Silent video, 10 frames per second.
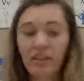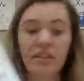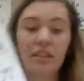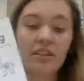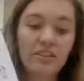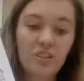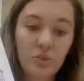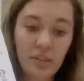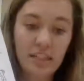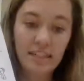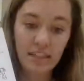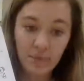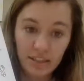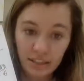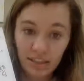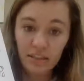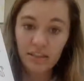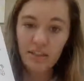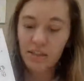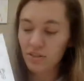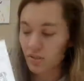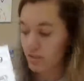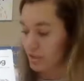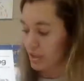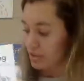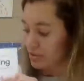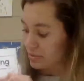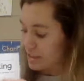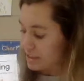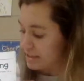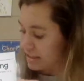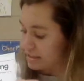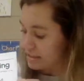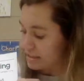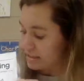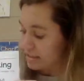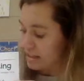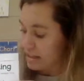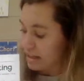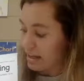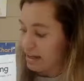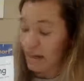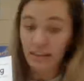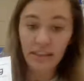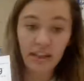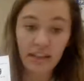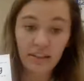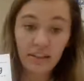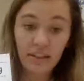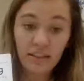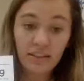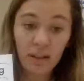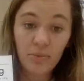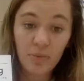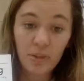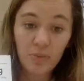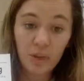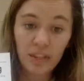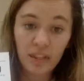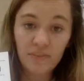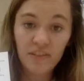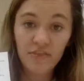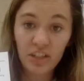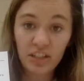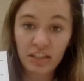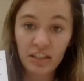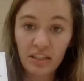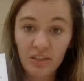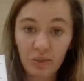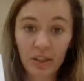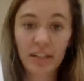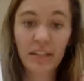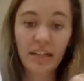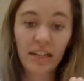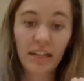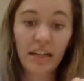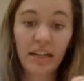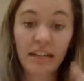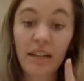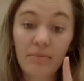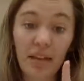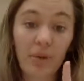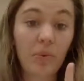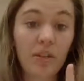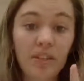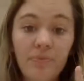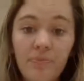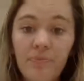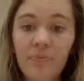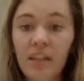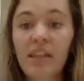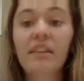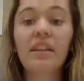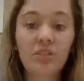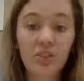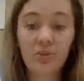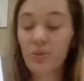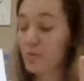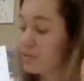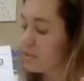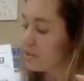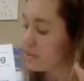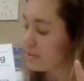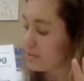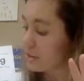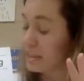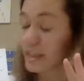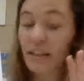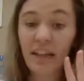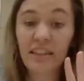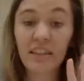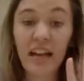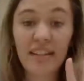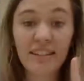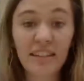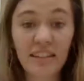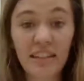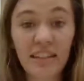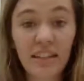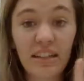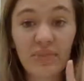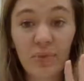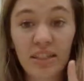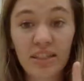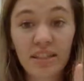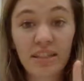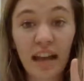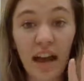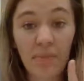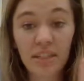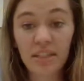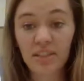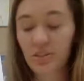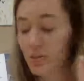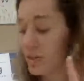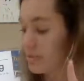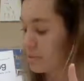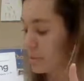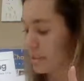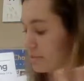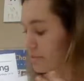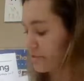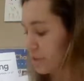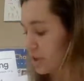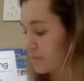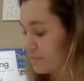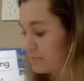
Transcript: Then it's story sequencing. So you're going to read a sentence and then tell me which one comes first in the story. Name that one, and then two, three, and the last thing that was that happened in the story will be number four.